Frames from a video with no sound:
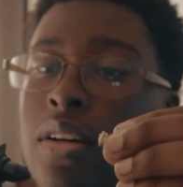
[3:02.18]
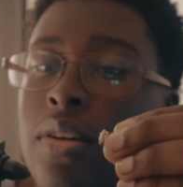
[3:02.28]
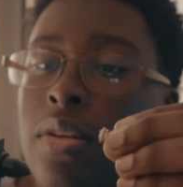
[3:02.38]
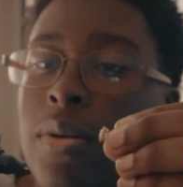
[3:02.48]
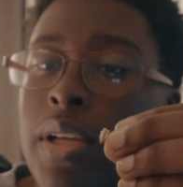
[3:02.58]

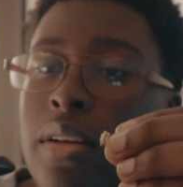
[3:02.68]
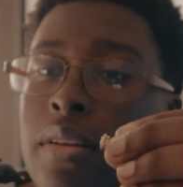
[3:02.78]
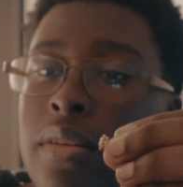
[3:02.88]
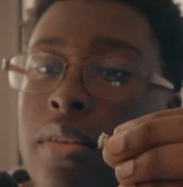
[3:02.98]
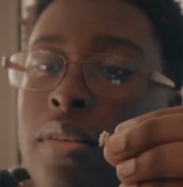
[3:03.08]
All the way.
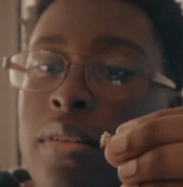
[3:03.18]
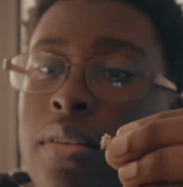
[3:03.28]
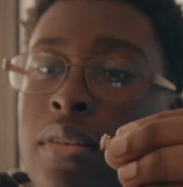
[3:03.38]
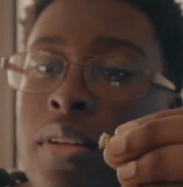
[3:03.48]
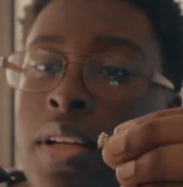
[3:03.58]

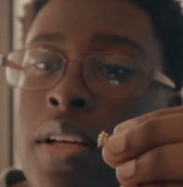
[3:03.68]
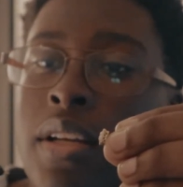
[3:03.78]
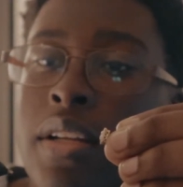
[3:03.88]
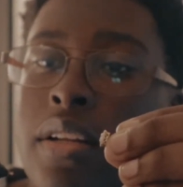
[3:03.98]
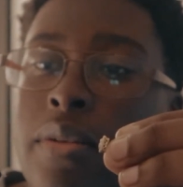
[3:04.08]

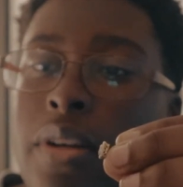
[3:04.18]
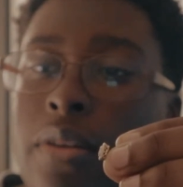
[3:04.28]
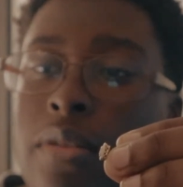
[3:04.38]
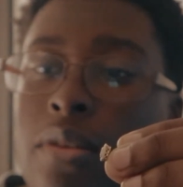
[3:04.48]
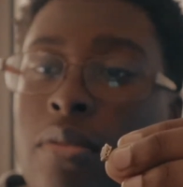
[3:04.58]
Here we go.
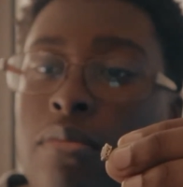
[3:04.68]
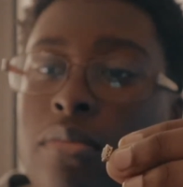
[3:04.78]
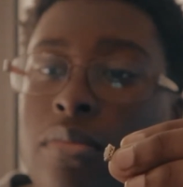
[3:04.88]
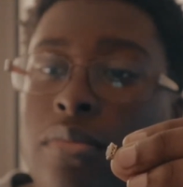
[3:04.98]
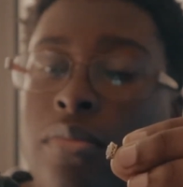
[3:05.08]
Oh.
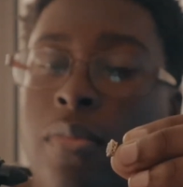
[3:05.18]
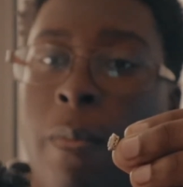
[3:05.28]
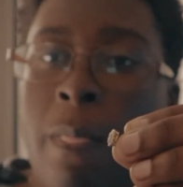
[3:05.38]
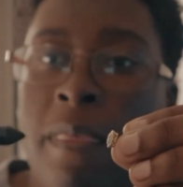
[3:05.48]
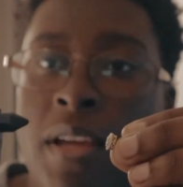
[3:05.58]

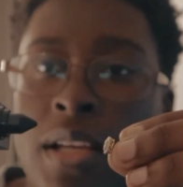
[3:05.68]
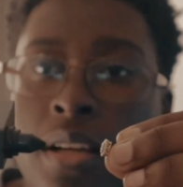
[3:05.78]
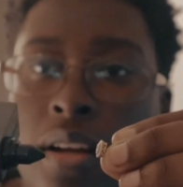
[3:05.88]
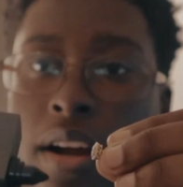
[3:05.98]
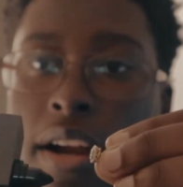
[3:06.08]

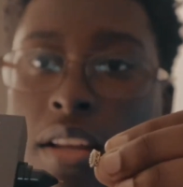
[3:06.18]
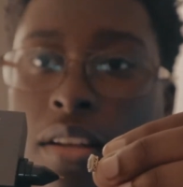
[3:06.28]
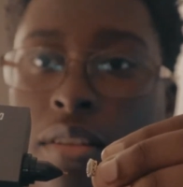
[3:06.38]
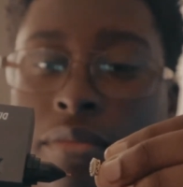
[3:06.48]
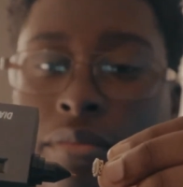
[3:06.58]
All right,
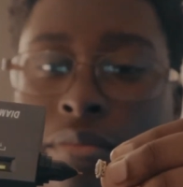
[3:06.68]
look.